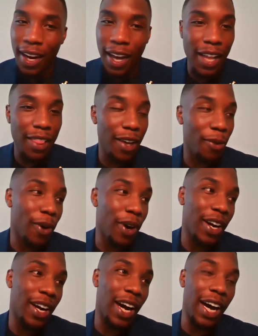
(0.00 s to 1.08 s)
I
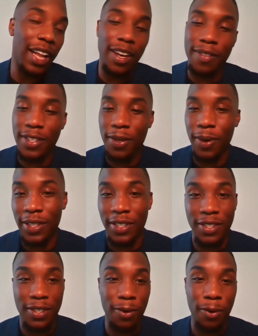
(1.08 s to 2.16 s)
love this question.
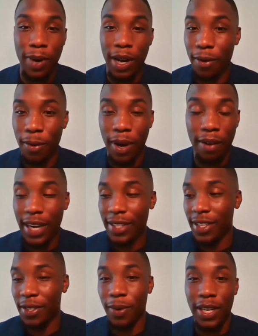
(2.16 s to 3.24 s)
So whoever asked
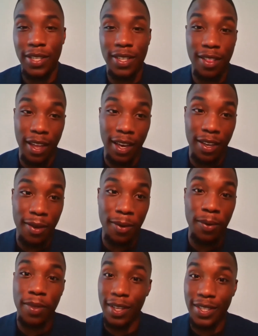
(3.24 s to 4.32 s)
this question, thank you.
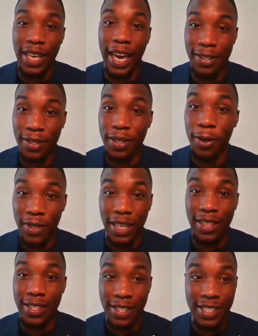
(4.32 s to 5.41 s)
This actually goes at
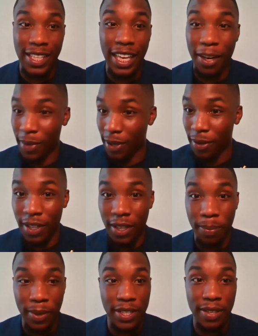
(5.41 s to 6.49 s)
the sustainability
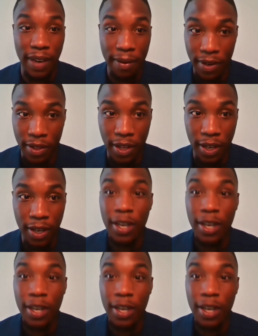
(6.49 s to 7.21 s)
piece of everything.